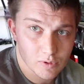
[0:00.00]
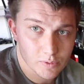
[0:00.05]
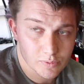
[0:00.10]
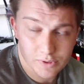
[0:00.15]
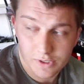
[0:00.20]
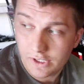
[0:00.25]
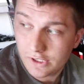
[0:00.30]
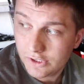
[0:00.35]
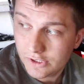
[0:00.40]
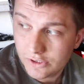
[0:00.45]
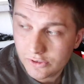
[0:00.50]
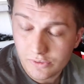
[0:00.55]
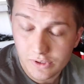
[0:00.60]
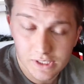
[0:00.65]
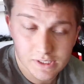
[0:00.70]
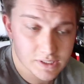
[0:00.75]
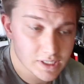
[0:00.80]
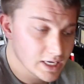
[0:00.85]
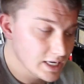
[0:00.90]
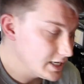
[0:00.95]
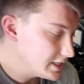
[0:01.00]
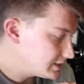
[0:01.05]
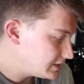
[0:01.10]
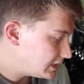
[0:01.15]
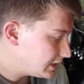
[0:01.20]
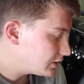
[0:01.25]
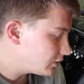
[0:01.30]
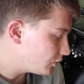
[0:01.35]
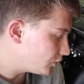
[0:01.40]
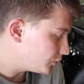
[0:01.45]
what we're gonna do is
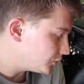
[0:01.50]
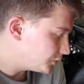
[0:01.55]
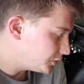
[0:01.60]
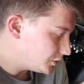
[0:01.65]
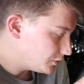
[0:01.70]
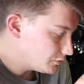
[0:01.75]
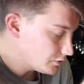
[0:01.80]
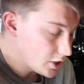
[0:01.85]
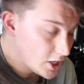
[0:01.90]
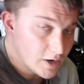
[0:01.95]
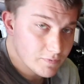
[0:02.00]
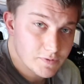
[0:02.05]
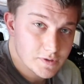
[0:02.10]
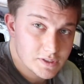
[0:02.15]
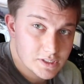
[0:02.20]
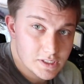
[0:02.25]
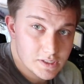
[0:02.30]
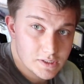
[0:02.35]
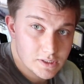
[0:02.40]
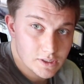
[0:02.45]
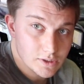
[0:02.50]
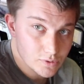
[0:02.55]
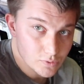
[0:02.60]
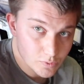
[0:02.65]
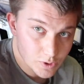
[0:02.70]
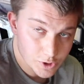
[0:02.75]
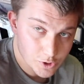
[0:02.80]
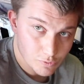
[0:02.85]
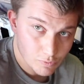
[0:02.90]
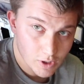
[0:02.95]
take the old tune off this ECU,
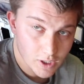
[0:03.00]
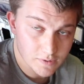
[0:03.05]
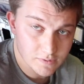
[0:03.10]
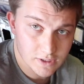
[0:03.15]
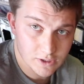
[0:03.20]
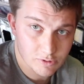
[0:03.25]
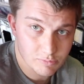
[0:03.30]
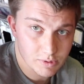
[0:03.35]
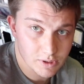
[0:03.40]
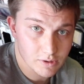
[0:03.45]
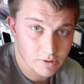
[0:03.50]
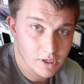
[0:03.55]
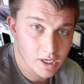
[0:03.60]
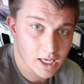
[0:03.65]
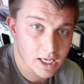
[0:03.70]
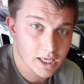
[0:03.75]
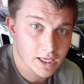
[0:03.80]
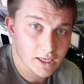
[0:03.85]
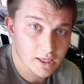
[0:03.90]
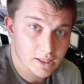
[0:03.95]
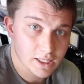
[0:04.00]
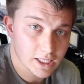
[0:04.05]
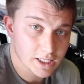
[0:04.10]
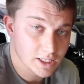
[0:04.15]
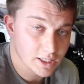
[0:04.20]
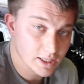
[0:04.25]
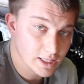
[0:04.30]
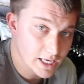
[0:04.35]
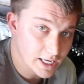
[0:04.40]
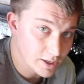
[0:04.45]
which Ron said would be okay,
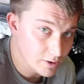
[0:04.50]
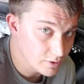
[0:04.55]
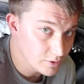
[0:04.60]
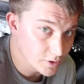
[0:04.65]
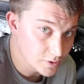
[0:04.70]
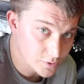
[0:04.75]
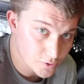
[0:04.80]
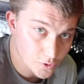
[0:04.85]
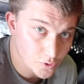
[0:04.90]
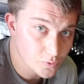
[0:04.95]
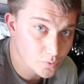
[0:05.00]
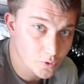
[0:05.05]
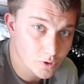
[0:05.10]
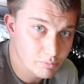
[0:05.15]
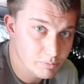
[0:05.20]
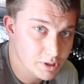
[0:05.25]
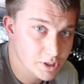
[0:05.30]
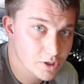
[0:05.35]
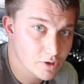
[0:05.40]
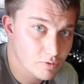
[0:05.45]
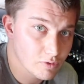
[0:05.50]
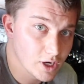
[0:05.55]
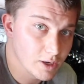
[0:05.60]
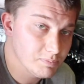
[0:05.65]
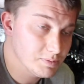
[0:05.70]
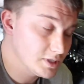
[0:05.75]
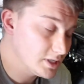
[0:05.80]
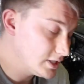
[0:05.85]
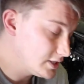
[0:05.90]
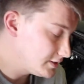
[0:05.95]
the tune wouldn't be
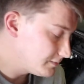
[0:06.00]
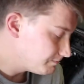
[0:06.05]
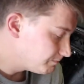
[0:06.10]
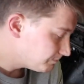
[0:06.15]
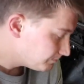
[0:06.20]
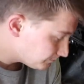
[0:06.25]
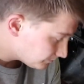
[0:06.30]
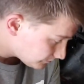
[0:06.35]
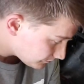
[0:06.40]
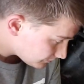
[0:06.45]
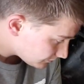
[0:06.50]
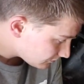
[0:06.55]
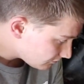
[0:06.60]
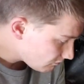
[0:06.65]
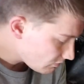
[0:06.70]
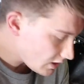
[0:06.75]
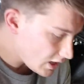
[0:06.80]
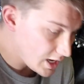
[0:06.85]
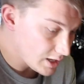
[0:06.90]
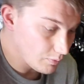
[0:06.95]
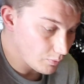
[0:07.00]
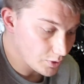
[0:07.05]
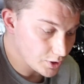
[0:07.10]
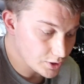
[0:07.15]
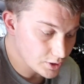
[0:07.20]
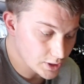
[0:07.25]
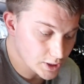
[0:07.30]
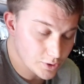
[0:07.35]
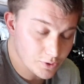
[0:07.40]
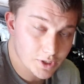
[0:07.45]
corrupt. And we're
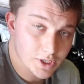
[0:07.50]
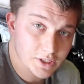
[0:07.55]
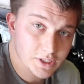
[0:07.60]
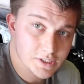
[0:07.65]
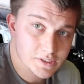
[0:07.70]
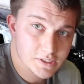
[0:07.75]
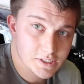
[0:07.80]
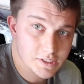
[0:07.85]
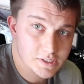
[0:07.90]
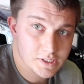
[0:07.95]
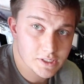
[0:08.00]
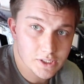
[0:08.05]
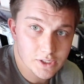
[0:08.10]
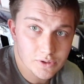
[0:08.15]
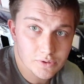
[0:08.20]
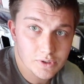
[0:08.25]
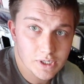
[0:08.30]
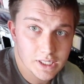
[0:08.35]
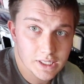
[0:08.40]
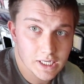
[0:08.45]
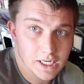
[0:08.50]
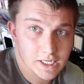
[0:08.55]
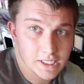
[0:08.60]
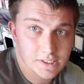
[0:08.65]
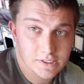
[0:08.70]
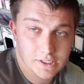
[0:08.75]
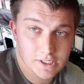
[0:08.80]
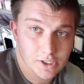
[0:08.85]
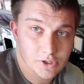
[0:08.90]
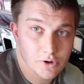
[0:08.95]
gonna load it on this ECU, and then
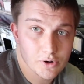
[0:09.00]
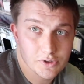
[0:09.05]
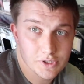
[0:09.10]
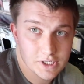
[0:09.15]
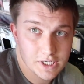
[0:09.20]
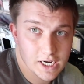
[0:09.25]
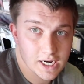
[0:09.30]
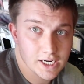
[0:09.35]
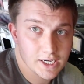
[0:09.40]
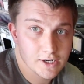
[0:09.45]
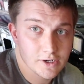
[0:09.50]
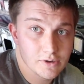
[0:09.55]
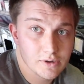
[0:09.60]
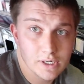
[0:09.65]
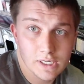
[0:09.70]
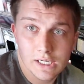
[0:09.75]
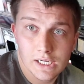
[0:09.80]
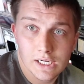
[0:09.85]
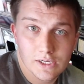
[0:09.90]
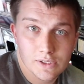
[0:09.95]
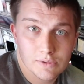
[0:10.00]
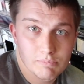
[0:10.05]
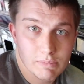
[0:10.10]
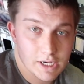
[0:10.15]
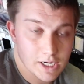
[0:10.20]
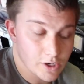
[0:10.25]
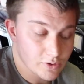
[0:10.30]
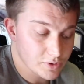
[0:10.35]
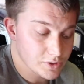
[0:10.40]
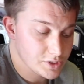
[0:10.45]
he's gonna go on the dyno,
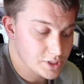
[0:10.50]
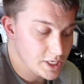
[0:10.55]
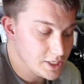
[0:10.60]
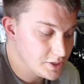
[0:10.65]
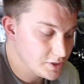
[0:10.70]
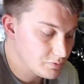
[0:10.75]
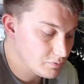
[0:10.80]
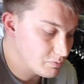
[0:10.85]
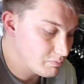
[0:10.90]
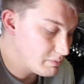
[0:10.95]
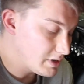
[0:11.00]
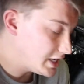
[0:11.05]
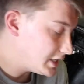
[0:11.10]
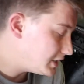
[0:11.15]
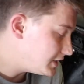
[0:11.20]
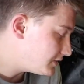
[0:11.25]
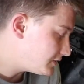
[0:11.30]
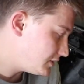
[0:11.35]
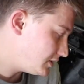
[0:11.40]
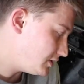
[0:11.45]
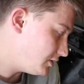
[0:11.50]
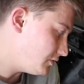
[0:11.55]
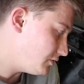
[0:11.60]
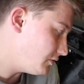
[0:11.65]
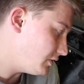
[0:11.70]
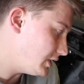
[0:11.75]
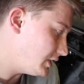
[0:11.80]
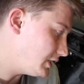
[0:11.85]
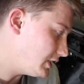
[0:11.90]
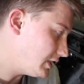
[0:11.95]
make all the changes with my
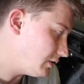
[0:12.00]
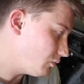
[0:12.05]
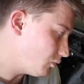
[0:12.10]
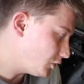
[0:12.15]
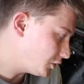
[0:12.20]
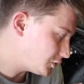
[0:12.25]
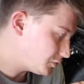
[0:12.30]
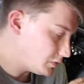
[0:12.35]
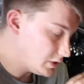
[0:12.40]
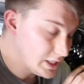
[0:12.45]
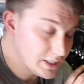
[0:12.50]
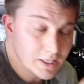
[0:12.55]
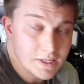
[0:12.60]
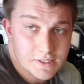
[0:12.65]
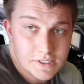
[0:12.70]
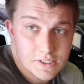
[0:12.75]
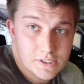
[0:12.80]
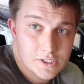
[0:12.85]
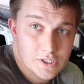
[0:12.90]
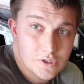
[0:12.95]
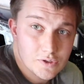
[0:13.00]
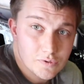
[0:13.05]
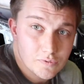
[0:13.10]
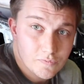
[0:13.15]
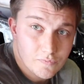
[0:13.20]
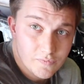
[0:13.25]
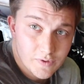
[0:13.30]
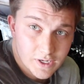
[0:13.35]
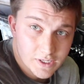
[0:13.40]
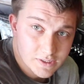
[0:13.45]
ECU, and then once we get this ECU
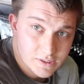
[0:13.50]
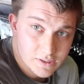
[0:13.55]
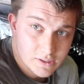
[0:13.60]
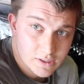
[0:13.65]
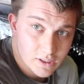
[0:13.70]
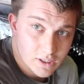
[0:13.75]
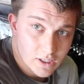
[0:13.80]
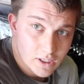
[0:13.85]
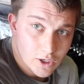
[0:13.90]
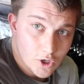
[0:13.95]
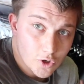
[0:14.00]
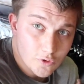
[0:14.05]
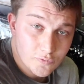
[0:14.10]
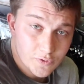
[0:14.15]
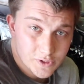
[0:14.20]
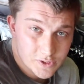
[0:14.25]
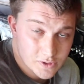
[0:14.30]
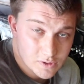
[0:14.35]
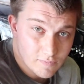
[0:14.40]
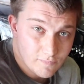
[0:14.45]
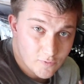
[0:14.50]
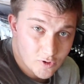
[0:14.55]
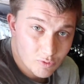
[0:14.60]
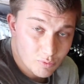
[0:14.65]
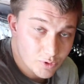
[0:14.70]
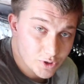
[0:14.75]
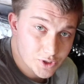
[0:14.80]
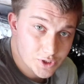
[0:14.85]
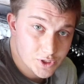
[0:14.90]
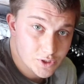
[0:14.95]
fixed, hopefully it's just a
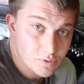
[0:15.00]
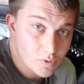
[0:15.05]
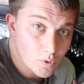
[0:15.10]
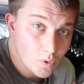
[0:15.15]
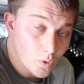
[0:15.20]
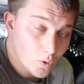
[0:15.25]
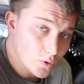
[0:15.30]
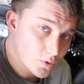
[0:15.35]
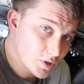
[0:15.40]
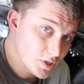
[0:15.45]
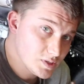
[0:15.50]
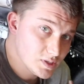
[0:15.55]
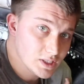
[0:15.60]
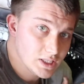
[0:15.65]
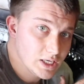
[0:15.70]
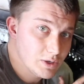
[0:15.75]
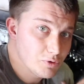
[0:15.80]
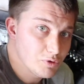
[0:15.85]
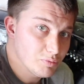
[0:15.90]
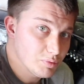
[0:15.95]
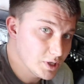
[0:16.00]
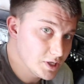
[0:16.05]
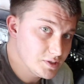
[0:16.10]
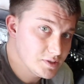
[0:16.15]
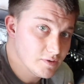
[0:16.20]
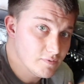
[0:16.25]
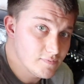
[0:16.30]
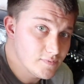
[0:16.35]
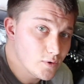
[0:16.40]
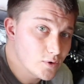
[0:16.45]
firmware issue, or they said they would
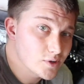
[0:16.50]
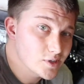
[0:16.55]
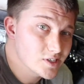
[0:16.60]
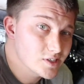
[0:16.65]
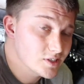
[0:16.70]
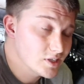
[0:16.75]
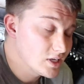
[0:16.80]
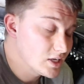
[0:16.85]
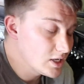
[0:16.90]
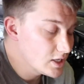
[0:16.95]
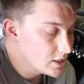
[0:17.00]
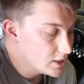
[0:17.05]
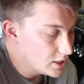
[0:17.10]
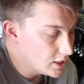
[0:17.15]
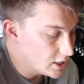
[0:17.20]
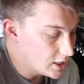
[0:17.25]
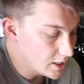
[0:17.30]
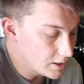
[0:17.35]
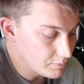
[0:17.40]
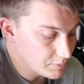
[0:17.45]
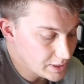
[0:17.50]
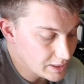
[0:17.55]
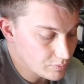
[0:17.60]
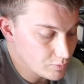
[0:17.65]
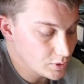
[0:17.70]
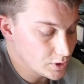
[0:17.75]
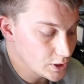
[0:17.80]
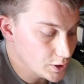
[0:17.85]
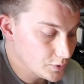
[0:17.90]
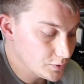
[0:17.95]
replace it for us, then
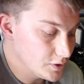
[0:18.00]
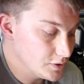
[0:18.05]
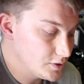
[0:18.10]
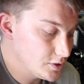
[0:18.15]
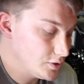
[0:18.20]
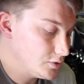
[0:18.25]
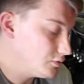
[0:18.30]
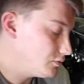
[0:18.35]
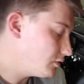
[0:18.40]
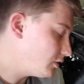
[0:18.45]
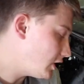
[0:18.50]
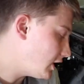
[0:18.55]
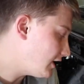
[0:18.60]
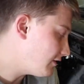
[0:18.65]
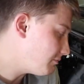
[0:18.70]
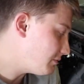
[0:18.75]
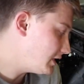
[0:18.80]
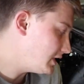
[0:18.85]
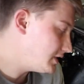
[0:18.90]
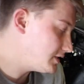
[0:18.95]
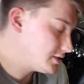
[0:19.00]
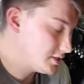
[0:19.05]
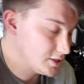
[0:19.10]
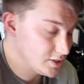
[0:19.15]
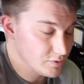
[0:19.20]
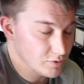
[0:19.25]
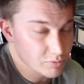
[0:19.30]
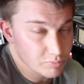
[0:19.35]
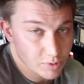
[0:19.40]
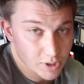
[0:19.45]
we'll load the tune off my
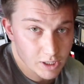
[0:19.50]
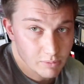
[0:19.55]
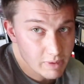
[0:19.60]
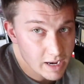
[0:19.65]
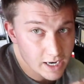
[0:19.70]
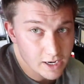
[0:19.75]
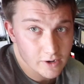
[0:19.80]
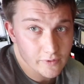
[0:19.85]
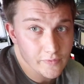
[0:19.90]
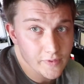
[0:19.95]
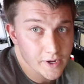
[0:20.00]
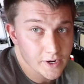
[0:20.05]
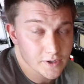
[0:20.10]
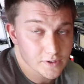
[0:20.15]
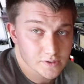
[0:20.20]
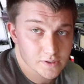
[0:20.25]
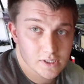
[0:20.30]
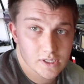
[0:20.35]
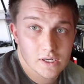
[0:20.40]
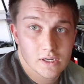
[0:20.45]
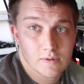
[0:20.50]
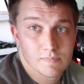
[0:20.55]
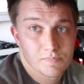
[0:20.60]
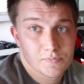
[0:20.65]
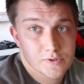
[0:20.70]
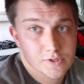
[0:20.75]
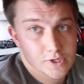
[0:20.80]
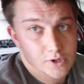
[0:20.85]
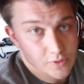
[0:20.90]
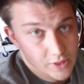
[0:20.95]
ECU and put it back on theirs.
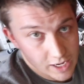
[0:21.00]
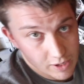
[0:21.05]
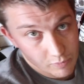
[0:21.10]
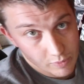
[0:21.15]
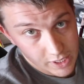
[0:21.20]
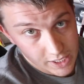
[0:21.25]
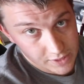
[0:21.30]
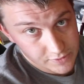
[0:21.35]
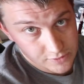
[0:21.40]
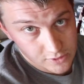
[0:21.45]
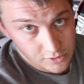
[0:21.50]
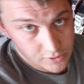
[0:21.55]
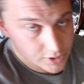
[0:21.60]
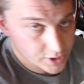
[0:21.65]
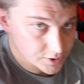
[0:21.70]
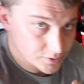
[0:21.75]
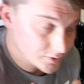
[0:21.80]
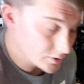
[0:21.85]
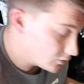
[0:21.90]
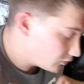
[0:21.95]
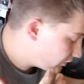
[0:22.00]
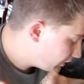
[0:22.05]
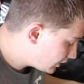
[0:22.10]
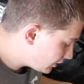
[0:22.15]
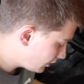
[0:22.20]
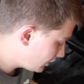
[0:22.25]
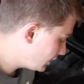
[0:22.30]
So that way it's all good. So we are